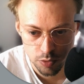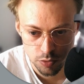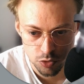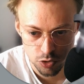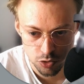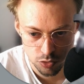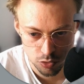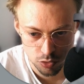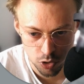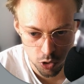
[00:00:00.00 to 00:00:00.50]

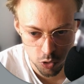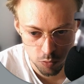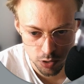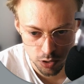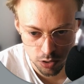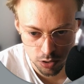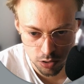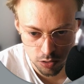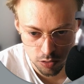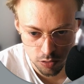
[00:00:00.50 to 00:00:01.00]
just go
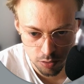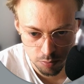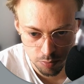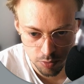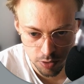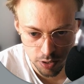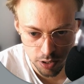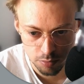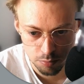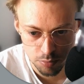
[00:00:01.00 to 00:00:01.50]
with the yearly
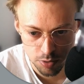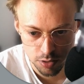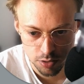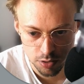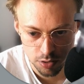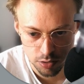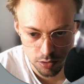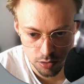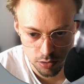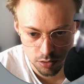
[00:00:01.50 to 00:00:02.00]
plan
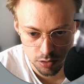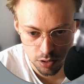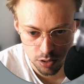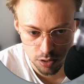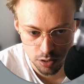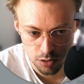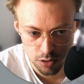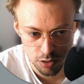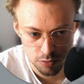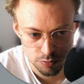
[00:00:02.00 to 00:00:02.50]
because
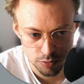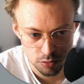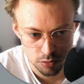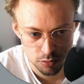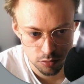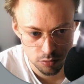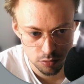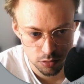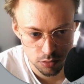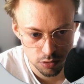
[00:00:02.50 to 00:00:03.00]
they give
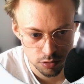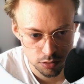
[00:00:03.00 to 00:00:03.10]
you